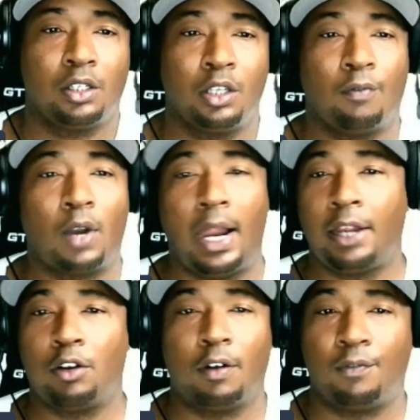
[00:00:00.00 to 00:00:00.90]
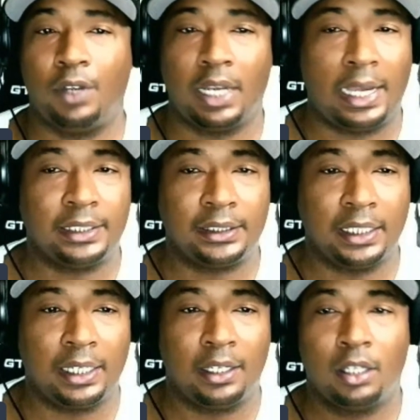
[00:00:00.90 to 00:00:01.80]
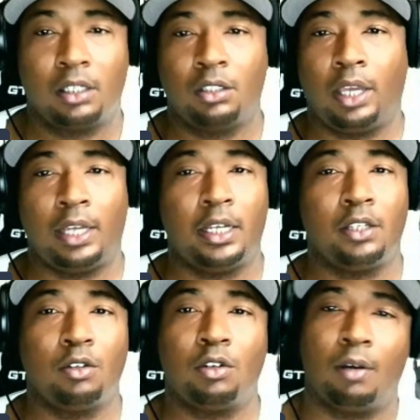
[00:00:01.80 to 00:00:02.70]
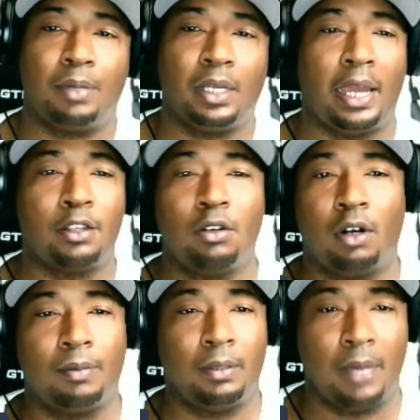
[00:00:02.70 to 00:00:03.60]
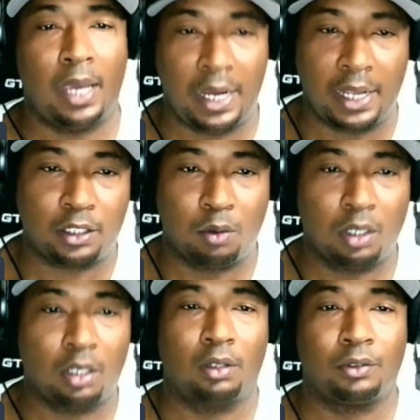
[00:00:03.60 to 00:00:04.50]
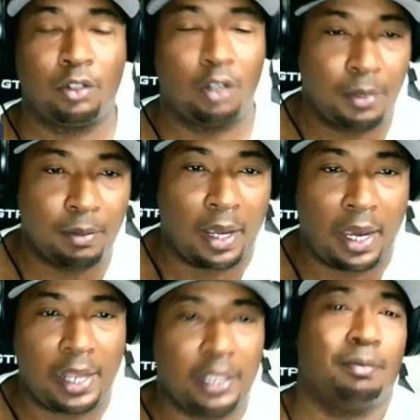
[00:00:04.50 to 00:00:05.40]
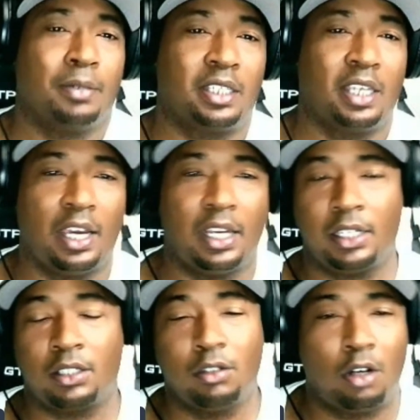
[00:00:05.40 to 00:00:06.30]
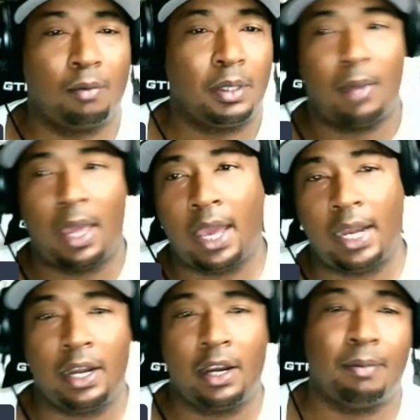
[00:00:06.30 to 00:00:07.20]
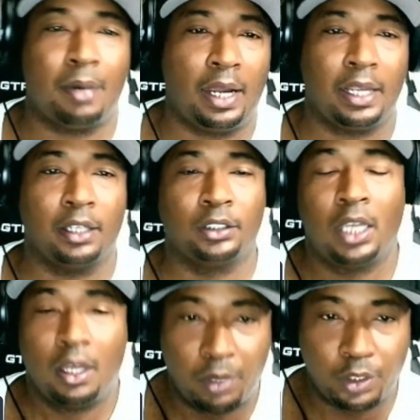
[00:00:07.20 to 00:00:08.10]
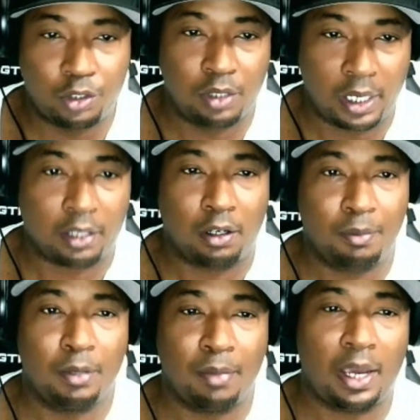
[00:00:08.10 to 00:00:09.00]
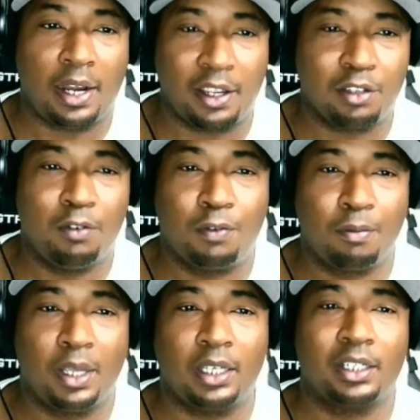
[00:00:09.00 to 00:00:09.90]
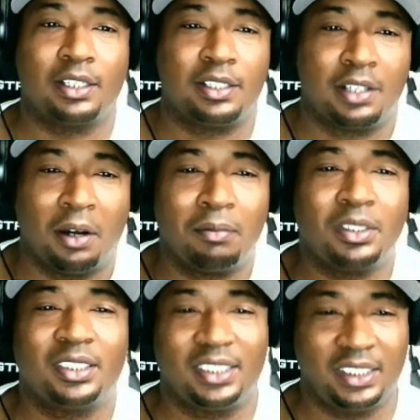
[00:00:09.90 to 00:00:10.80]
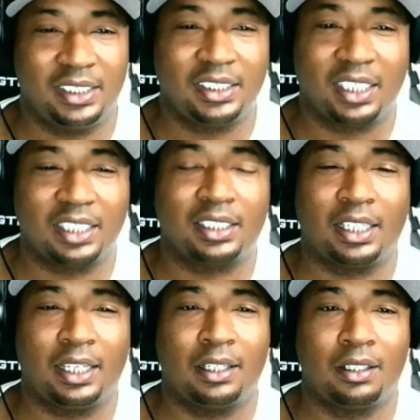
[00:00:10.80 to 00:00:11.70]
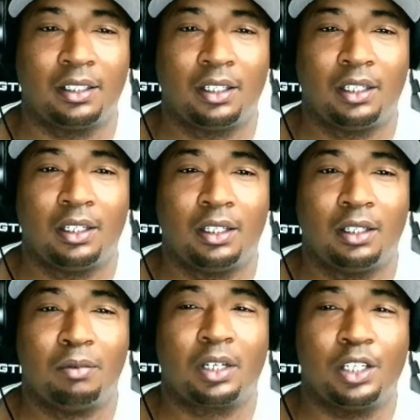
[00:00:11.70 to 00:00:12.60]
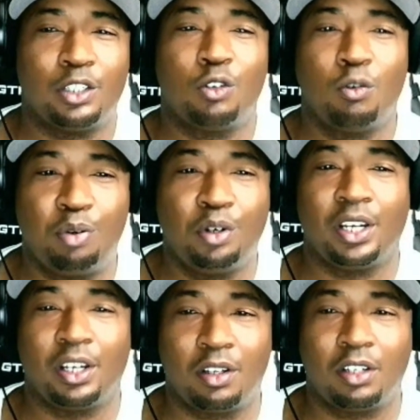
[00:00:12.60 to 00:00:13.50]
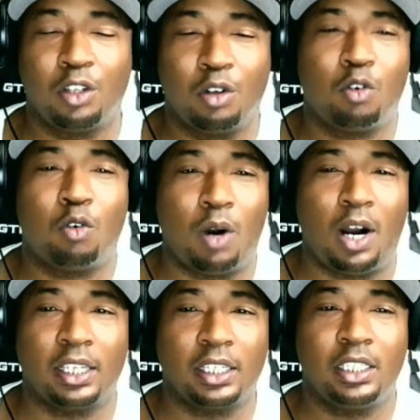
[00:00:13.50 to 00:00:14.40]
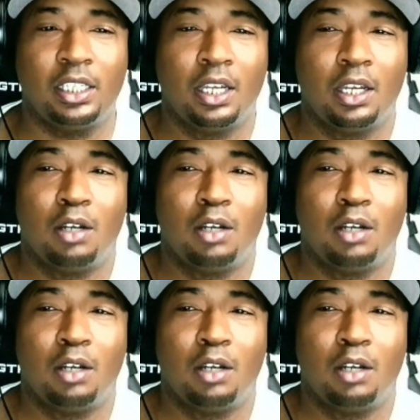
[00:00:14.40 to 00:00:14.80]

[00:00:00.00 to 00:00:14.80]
your ride going to feel like shit, and then you're going to be mad at the world. You're going to be mad at the mechanic. You're going to be mad at everybody else, but you're not going to be mad at you for making a dumb decision like that because you putting low quality